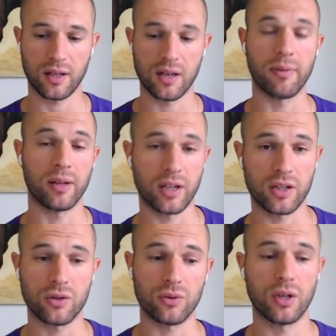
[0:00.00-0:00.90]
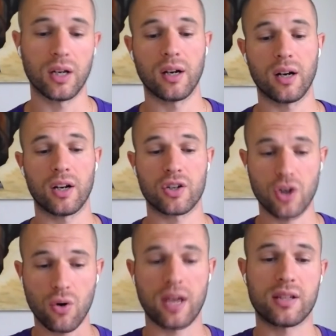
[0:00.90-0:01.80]
an ability to
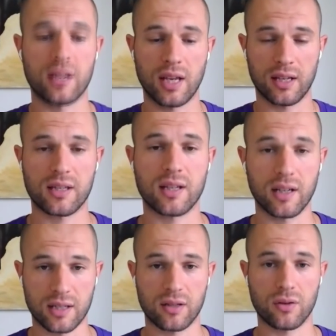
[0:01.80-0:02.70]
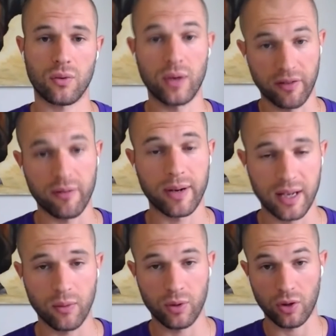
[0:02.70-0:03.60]
showcase and discuss with
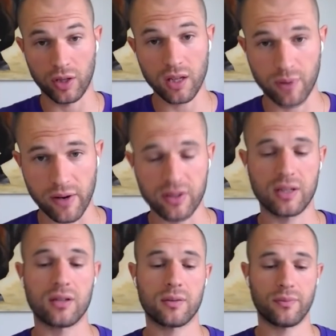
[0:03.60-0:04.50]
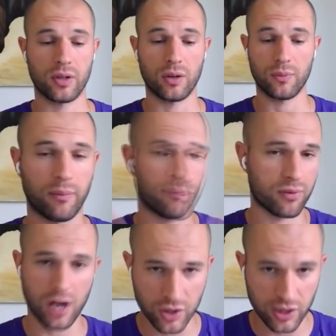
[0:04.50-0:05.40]
everybody, with all the other provinces, bring
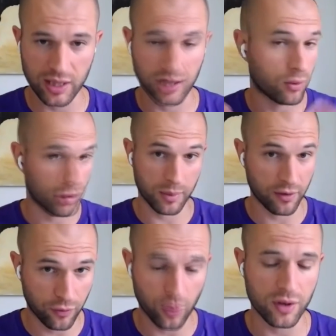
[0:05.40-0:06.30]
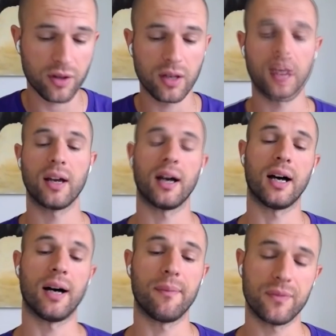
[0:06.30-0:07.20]
projects like Coinberry forth
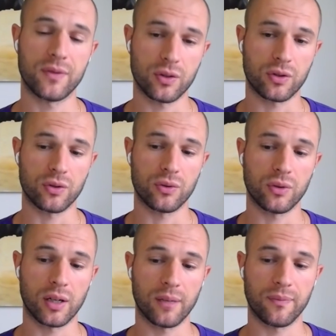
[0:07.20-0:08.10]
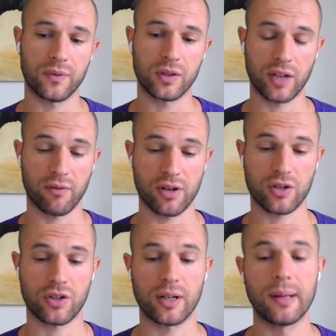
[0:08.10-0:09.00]
to get
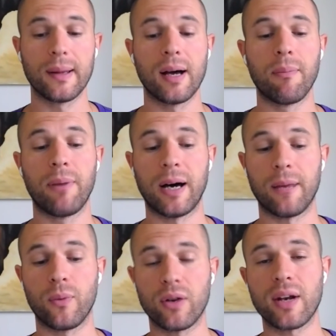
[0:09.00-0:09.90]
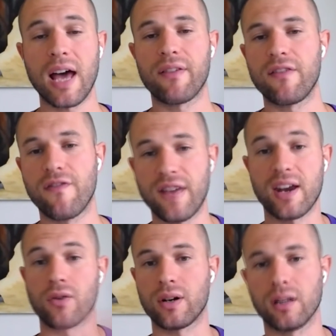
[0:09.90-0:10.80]
registered. But we don't have a
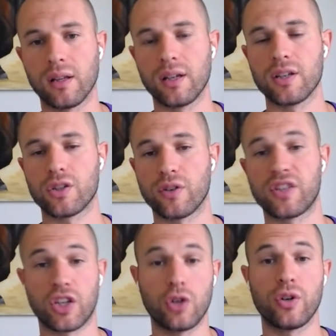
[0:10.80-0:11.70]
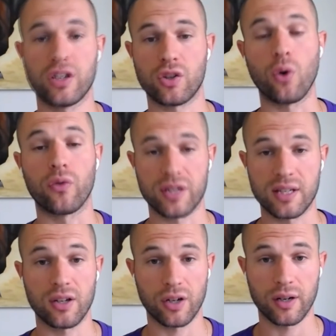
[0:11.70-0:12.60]
federal sort of securities
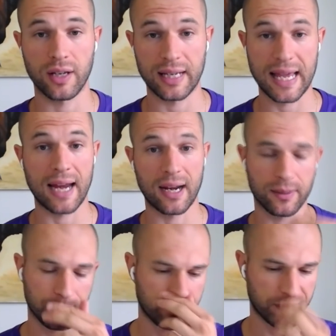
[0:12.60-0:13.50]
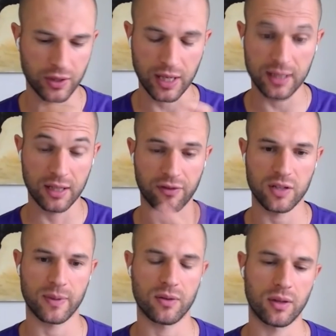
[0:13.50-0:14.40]
overseer in Canada. So that's the
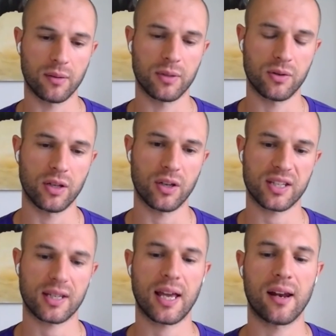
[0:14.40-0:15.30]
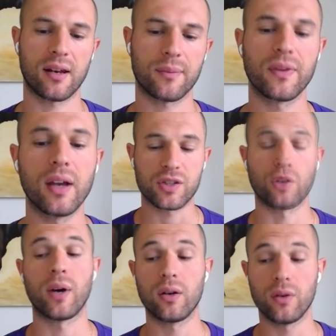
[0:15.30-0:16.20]
difference between the US and Canada.
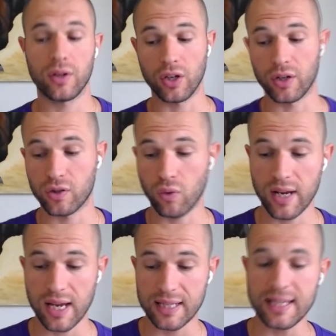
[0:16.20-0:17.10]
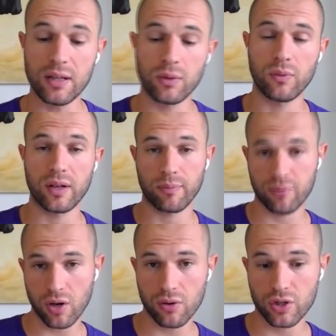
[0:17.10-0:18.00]
So when, in 2018, when we
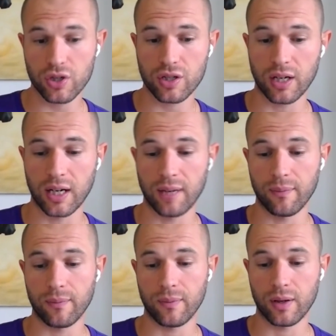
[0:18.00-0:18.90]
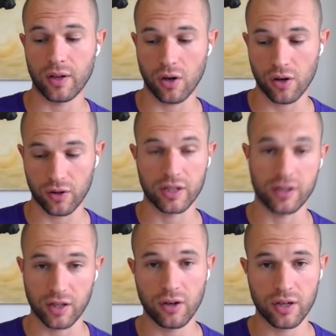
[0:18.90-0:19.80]
approached the Ontario
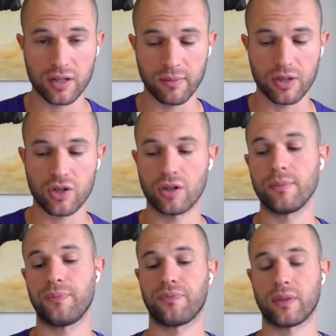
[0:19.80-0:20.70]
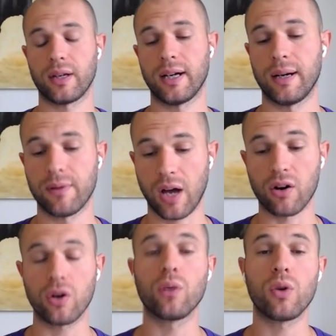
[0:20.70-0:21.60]
Securities Commission,
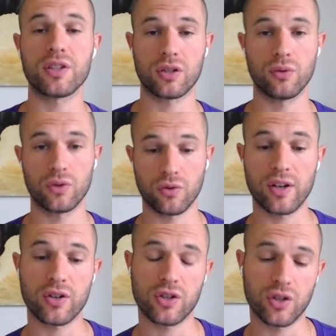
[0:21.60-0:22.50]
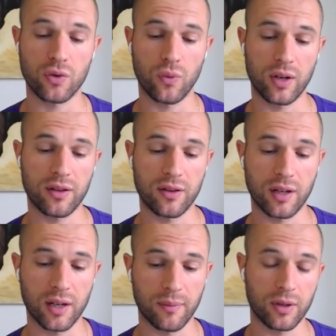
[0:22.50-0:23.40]
our goal was to register with
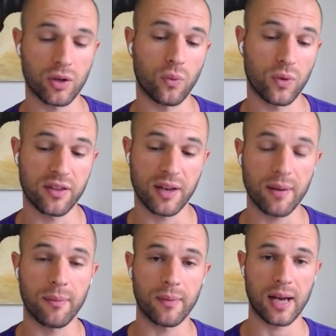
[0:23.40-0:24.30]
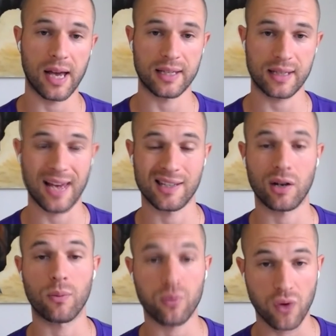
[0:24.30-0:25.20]
them as
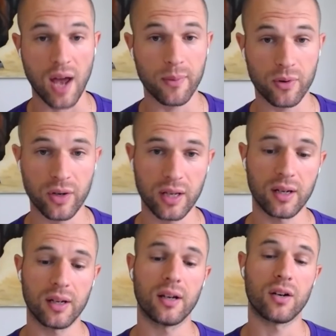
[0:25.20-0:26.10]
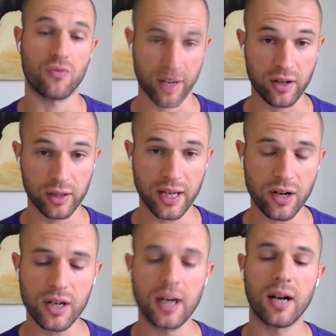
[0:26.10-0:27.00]
our primary
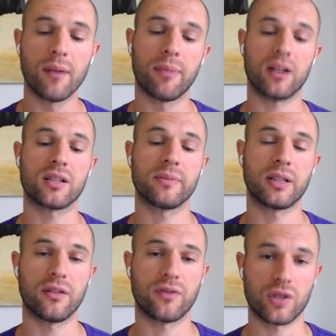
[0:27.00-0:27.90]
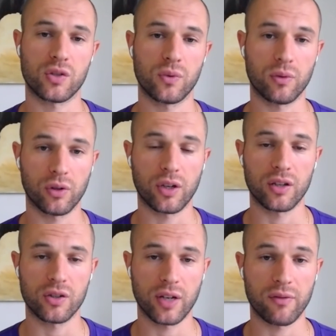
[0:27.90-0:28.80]
regulator. But ultimately, of course, we were
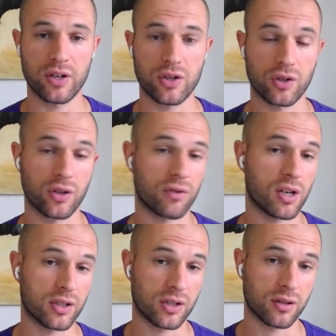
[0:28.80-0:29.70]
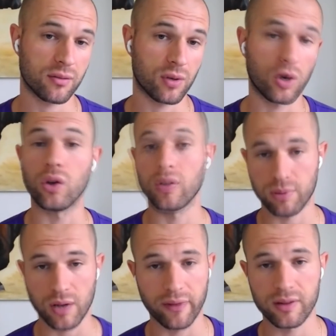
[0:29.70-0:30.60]
looking to get registered across all
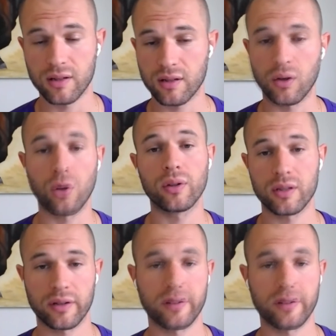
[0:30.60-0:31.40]
the provinces and all the